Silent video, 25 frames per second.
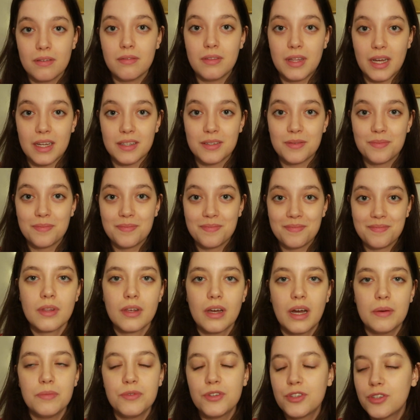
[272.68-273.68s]
that.
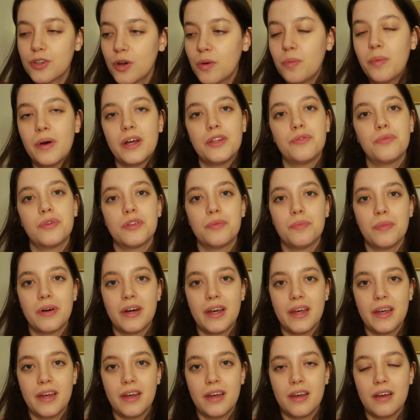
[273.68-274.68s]
I'm so bad with
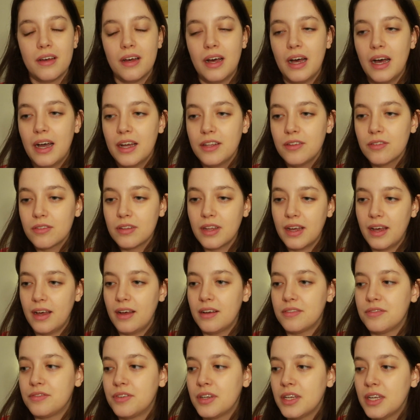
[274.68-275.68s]
my hair. I don't
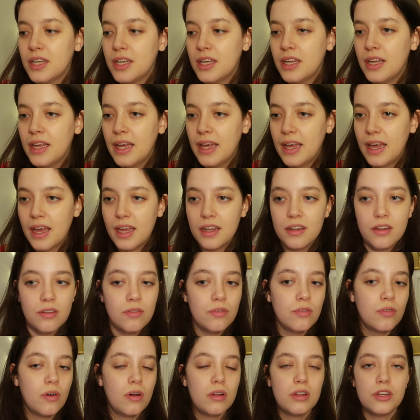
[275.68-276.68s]
have any
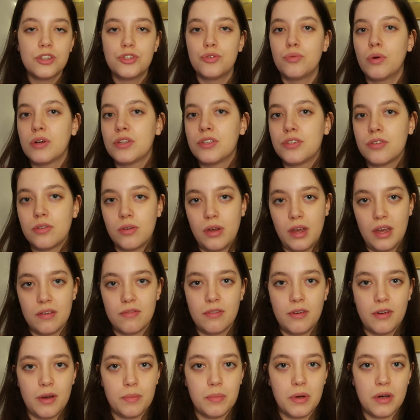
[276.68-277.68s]
knowledge
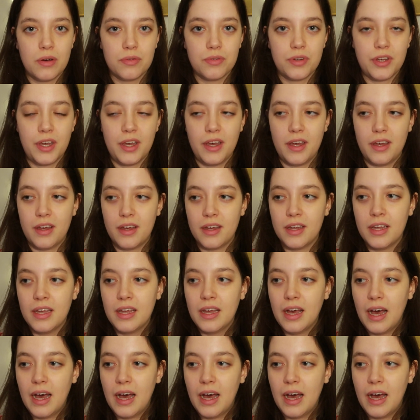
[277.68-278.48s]
whatsoever about hair.